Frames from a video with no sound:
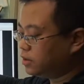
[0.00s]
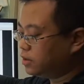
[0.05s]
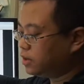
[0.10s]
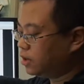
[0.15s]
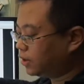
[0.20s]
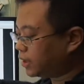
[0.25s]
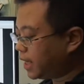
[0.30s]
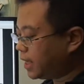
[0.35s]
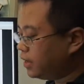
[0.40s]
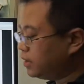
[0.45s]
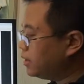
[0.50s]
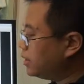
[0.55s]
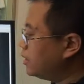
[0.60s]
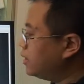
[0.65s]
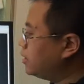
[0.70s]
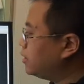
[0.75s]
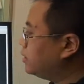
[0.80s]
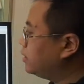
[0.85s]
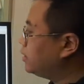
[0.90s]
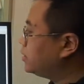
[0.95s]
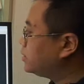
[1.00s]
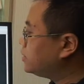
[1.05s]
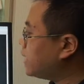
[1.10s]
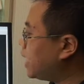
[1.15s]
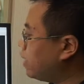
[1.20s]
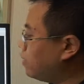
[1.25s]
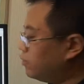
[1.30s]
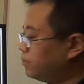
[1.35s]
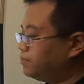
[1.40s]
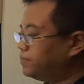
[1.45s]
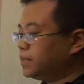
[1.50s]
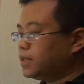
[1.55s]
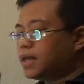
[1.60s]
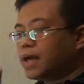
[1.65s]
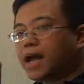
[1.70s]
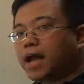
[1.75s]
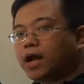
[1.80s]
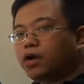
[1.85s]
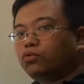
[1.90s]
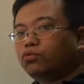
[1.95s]
Okay? Now,
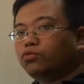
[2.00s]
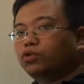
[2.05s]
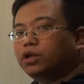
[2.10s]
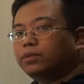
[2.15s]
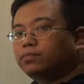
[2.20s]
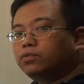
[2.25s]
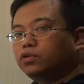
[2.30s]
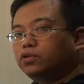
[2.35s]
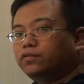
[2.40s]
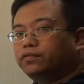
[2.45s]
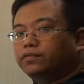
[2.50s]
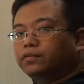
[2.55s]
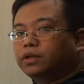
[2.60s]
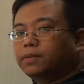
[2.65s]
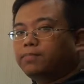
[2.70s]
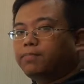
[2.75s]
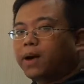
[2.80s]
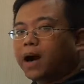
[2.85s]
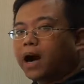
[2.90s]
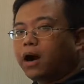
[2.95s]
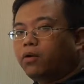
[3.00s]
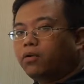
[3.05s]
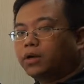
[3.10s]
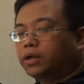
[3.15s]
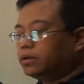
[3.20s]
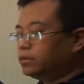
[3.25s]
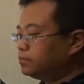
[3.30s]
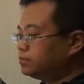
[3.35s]
I remove the power